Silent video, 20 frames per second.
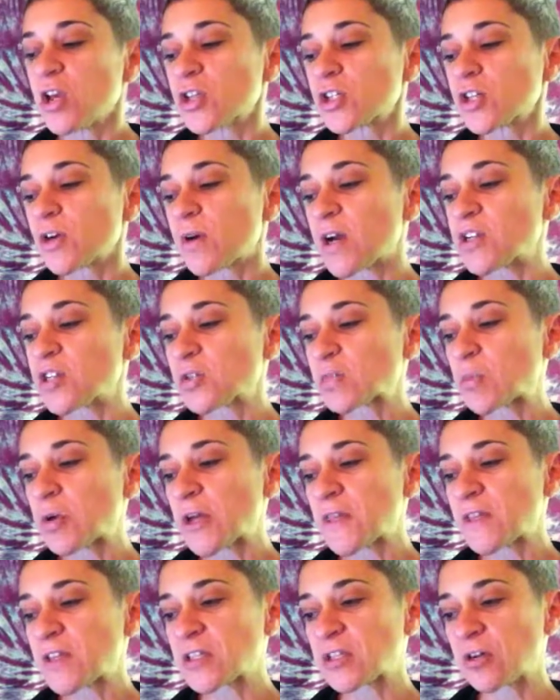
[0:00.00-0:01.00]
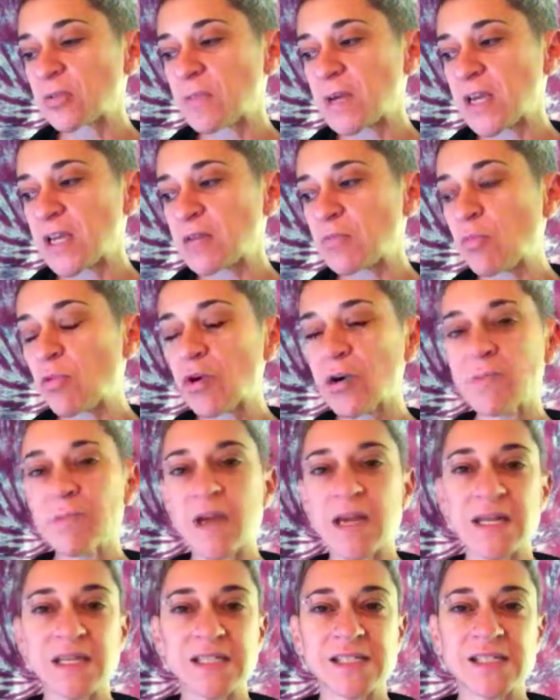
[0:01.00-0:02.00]
So I just bought the domain
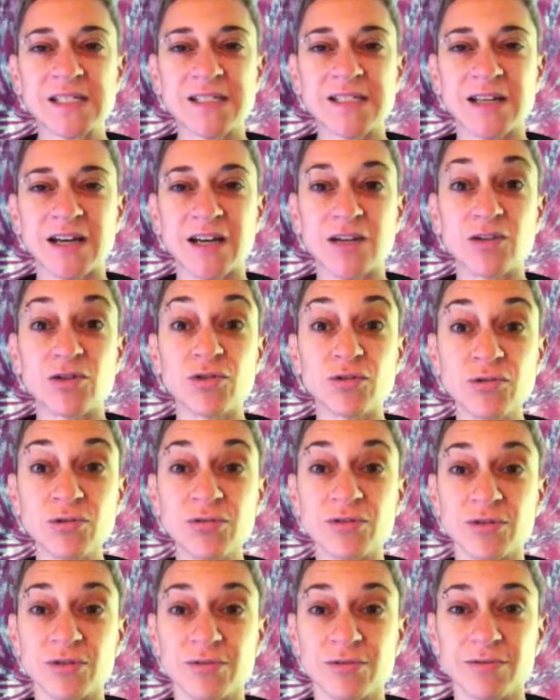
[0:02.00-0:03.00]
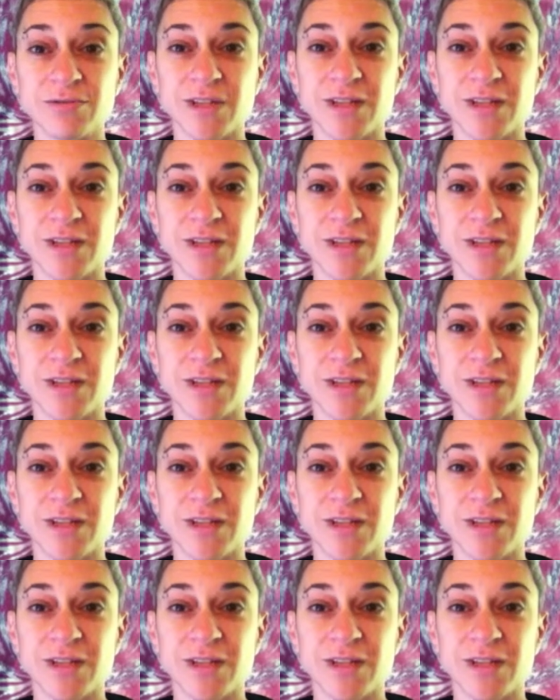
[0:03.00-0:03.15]
moremedicine.guru.